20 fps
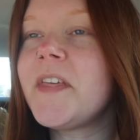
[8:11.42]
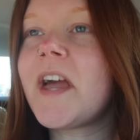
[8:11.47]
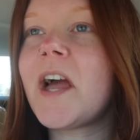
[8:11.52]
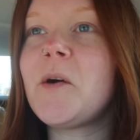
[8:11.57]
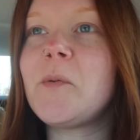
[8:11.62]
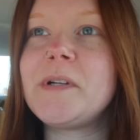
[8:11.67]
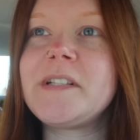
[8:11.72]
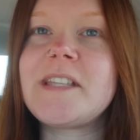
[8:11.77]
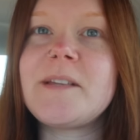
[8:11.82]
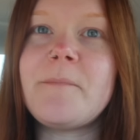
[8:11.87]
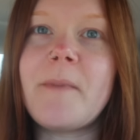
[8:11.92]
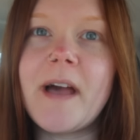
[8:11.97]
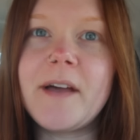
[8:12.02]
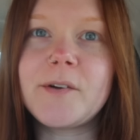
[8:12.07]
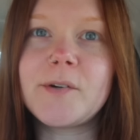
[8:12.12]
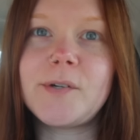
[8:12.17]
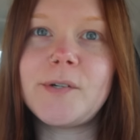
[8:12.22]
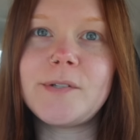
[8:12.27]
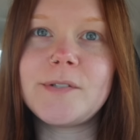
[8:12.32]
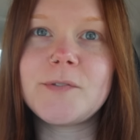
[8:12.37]
I went to
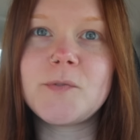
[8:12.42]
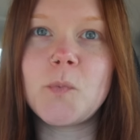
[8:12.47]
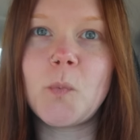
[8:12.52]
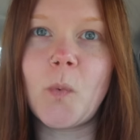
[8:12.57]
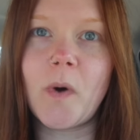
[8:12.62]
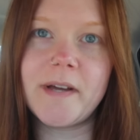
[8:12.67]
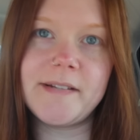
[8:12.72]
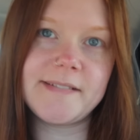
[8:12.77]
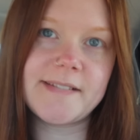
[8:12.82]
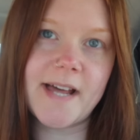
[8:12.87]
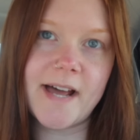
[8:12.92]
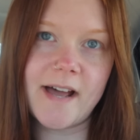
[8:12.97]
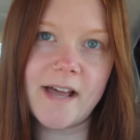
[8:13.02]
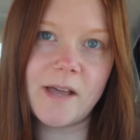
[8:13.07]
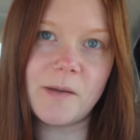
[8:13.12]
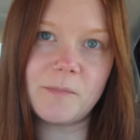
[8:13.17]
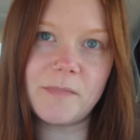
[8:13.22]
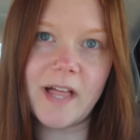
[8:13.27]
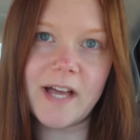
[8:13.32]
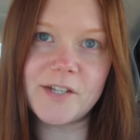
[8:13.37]
Michael's one
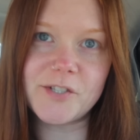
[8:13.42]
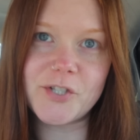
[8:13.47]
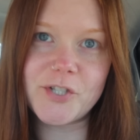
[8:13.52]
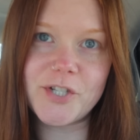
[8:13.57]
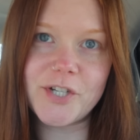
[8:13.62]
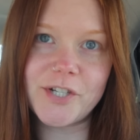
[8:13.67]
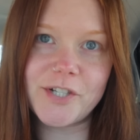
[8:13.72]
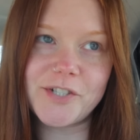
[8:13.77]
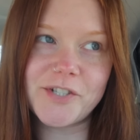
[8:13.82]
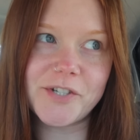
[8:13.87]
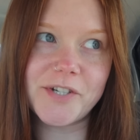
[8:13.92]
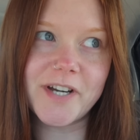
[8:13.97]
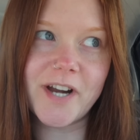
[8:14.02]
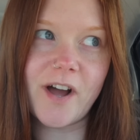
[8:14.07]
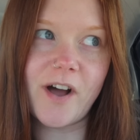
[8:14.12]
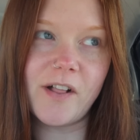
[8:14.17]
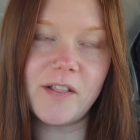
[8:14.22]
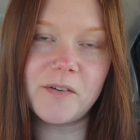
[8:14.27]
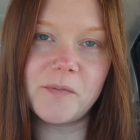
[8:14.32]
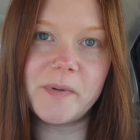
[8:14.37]
time last year during
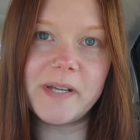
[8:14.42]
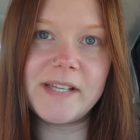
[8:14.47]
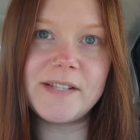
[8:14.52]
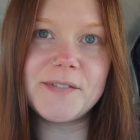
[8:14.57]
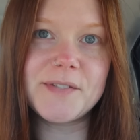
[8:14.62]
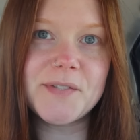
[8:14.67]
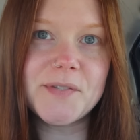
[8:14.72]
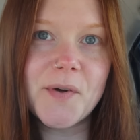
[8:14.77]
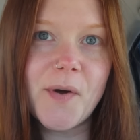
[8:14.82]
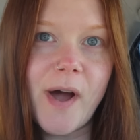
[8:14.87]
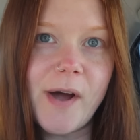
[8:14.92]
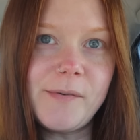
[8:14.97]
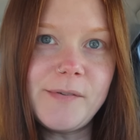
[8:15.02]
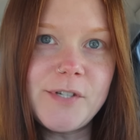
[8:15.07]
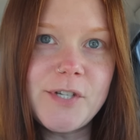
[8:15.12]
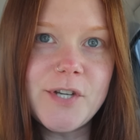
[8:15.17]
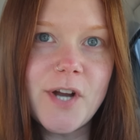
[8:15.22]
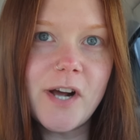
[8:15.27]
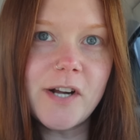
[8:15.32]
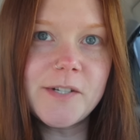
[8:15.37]
Halloween, so I
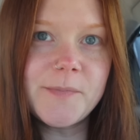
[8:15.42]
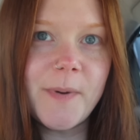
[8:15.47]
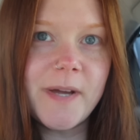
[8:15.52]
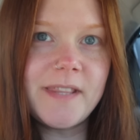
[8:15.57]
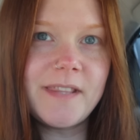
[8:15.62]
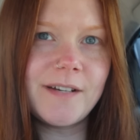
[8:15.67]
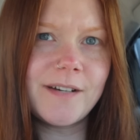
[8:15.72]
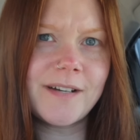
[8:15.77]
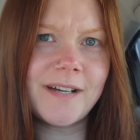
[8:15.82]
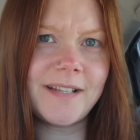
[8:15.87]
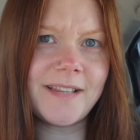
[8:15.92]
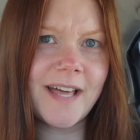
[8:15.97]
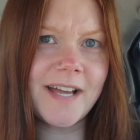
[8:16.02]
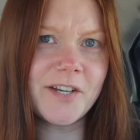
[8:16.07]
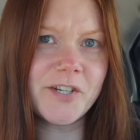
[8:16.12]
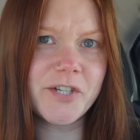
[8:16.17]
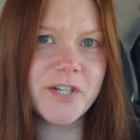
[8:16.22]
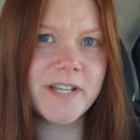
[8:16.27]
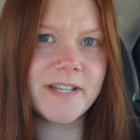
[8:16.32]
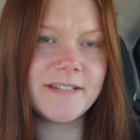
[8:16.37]
was shocked by their
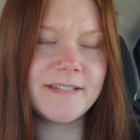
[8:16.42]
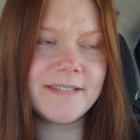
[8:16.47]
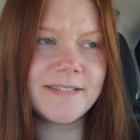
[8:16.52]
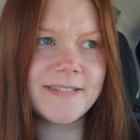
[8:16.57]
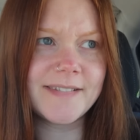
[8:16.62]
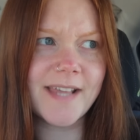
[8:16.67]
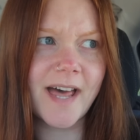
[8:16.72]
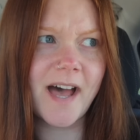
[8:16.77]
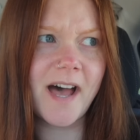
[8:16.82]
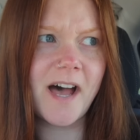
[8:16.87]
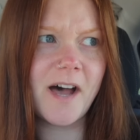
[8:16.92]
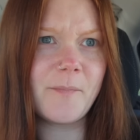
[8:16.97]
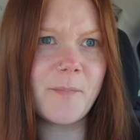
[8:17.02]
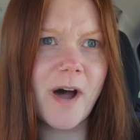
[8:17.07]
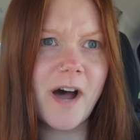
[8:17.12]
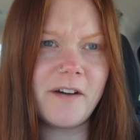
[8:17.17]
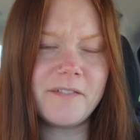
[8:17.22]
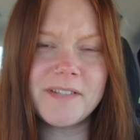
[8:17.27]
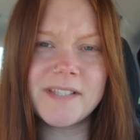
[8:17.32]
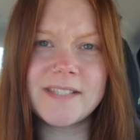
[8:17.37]
collections.
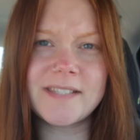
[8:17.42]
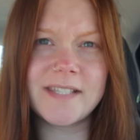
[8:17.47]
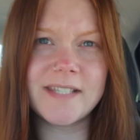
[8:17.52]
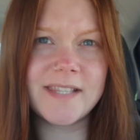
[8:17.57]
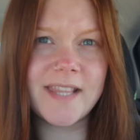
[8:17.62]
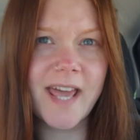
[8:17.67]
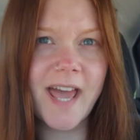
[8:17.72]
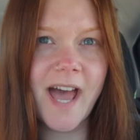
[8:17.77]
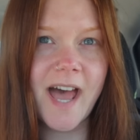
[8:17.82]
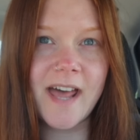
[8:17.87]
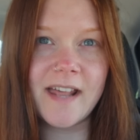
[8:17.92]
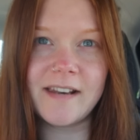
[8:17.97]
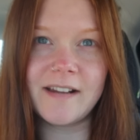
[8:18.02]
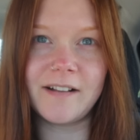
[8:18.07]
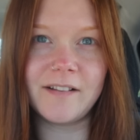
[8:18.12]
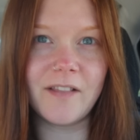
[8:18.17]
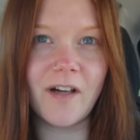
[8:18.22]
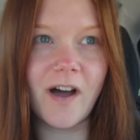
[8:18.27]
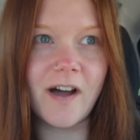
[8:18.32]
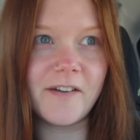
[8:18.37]
Obviously they had
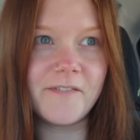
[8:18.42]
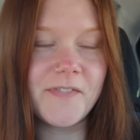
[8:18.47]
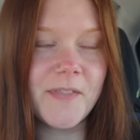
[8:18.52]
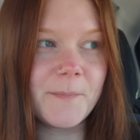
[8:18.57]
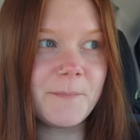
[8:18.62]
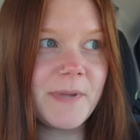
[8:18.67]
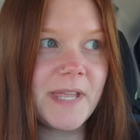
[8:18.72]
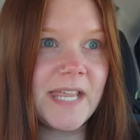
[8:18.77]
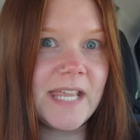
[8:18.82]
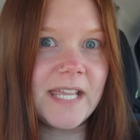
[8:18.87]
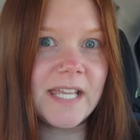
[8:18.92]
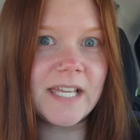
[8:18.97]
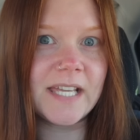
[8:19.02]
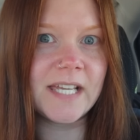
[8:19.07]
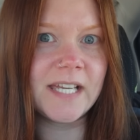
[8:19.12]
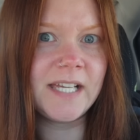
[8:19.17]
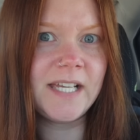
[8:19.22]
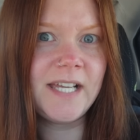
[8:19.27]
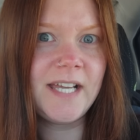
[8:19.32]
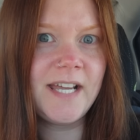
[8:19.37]
a lot of the
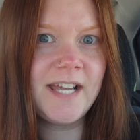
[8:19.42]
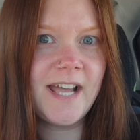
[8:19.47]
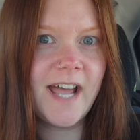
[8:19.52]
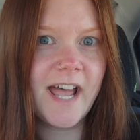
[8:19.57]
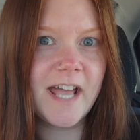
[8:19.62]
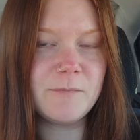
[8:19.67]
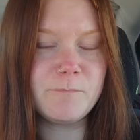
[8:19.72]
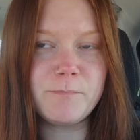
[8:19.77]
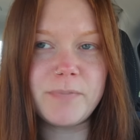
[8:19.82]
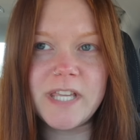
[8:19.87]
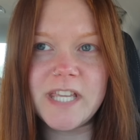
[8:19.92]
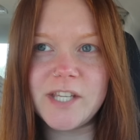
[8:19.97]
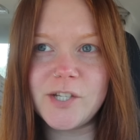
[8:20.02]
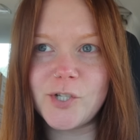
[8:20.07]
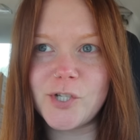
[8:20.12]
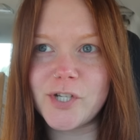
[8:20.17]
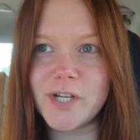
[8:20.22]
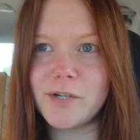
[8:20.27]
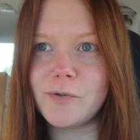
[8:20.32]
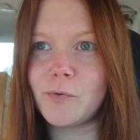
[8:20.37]
pink and
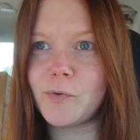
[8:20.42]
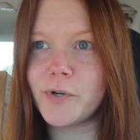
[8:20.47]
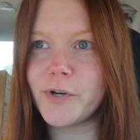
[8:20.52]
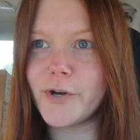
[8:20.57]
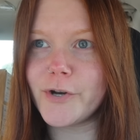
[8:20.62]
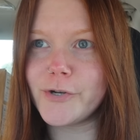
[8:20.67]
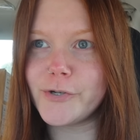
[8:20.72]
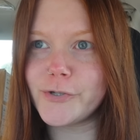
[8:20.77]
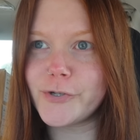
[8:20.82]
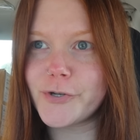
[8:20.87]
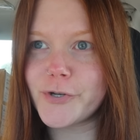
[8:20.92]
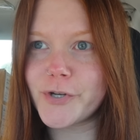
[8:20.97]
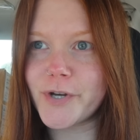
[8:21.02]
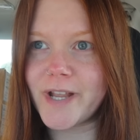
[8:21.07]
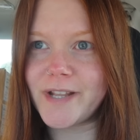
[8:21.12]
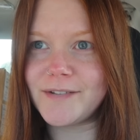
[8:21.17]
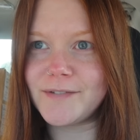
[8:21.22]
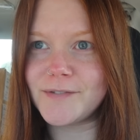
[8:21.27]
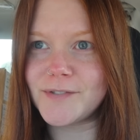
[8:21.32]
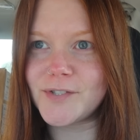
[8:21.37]
peach and orange
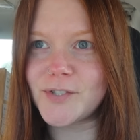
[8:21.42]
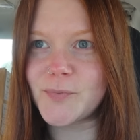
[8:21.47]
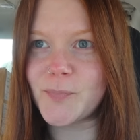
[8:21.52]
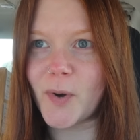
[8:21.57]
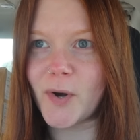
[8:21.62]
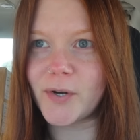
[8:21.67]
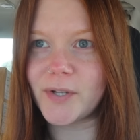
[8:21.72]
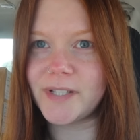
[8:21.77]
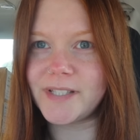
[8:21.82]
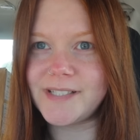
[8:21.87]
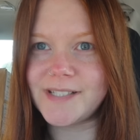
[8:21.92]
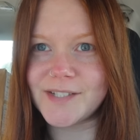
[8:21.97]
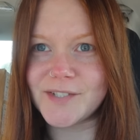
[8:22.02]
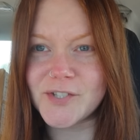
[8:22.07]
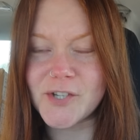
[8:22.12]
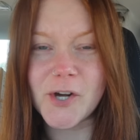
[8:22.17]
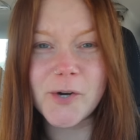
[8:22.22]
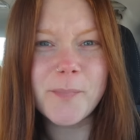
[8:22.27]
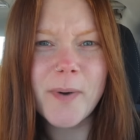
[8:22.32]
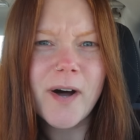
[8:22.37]
and sparkly
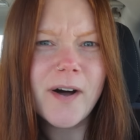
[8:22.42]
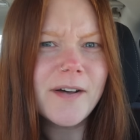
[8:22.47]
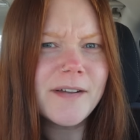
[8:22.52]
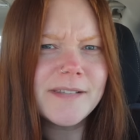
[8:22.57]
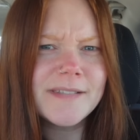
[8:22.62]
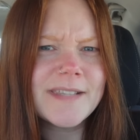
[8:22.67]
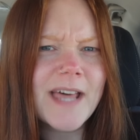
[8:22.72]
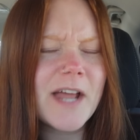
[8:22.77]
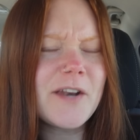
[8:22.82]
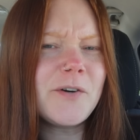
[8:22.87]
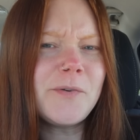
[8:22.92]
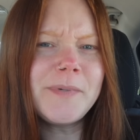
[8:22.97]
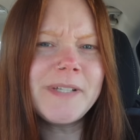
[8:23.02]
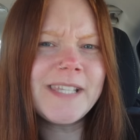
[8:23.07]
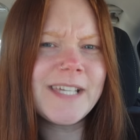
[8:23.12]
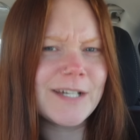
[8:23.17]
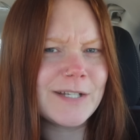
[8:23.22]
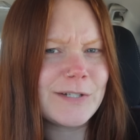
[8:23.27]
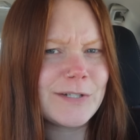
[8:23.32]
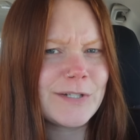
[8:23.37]
disco balls. I don't
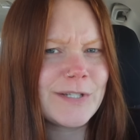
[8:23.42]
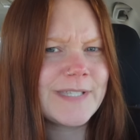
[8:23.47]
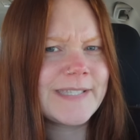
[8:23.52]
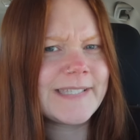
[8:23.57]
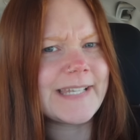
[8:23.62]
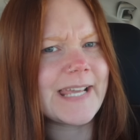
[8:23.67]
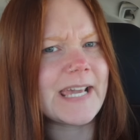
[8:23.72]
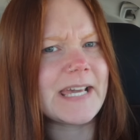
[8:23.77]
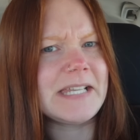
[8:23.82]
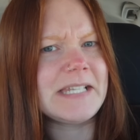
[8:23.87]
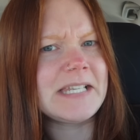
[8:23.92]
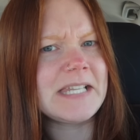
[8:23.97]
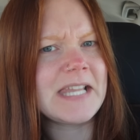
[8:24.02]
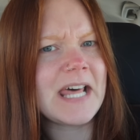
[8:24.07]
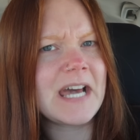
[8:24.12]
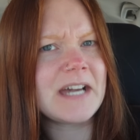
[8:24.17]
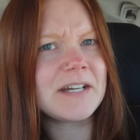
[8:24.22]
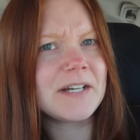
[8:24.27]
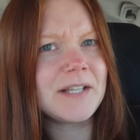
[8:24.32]
really understand that